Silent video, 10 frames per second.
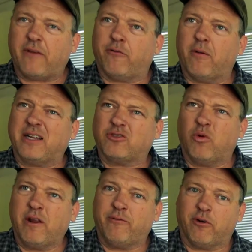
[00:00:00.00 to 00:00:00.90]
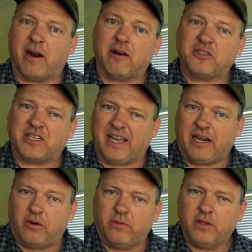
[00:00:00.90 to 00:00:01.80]
that for about 24 hours to
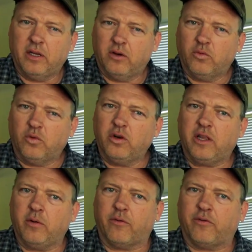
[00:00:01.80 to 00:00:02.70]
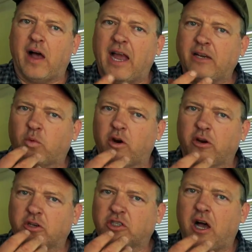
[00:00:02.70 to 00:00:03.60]
get it really refined
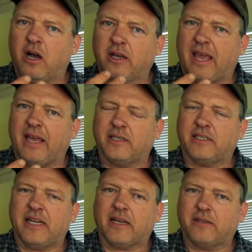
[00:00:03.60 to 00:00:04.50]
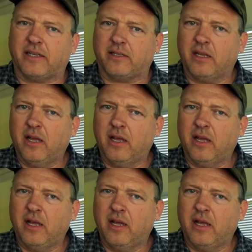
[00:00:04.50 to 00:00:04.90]
where your tongue can't detect that